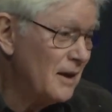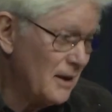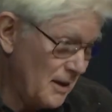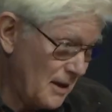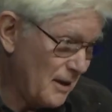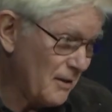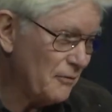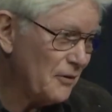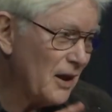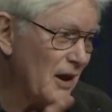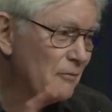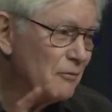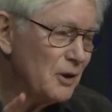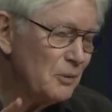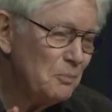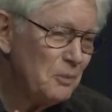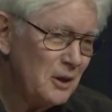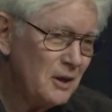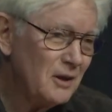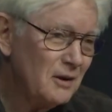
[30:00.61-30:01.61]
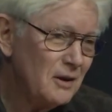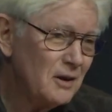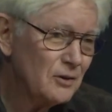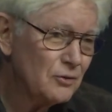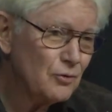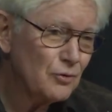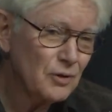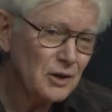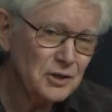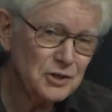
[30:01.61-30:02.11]
If every
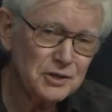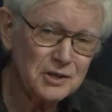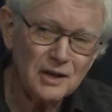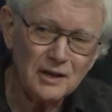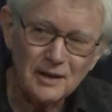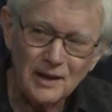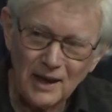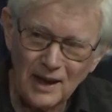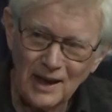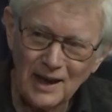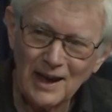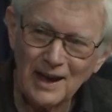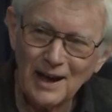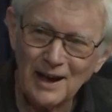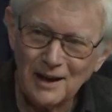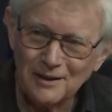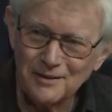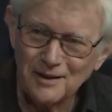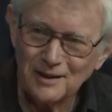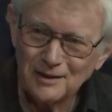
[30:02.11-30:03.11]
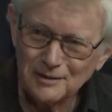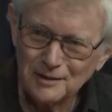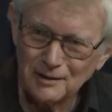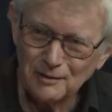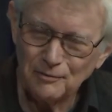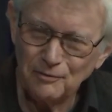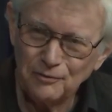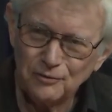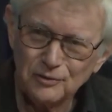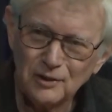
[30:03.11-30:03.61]
pediatrician had a little
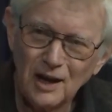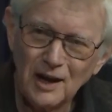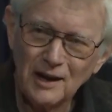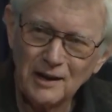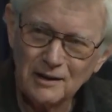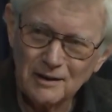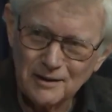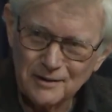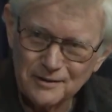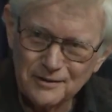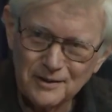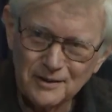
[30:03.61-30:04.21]
flyer to